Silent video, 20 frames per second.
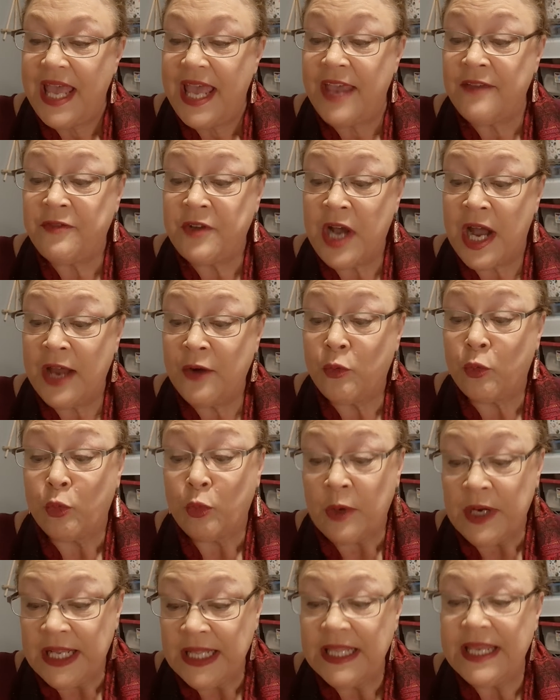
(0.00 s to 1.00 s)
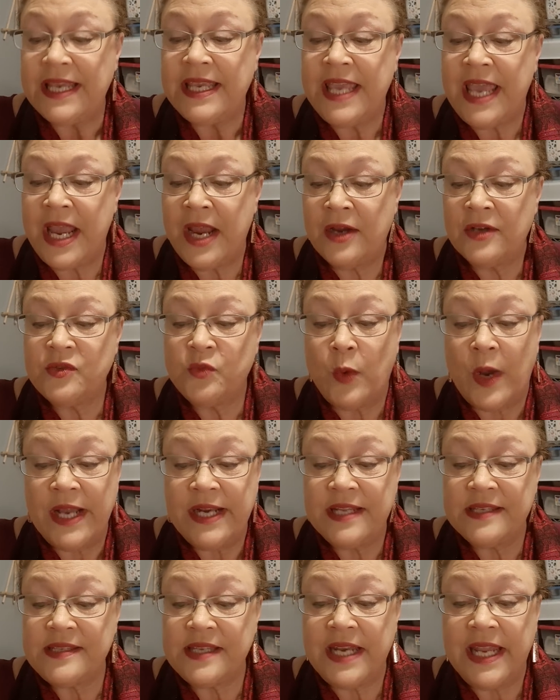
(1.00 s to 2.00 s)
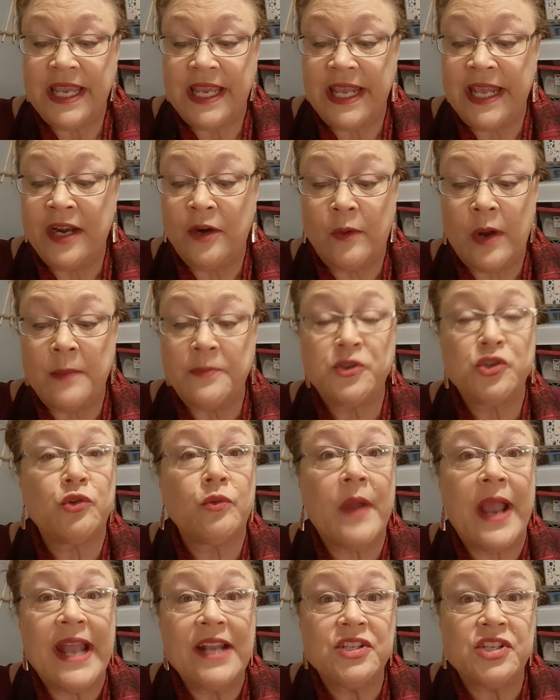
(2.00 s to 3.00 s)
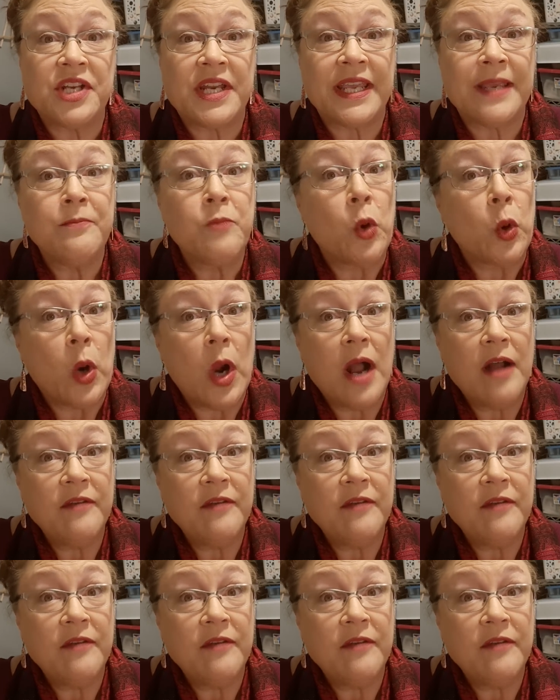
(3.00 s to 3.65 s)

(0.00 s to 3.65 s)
if God really cares, why doesn't he interrupt tragedy more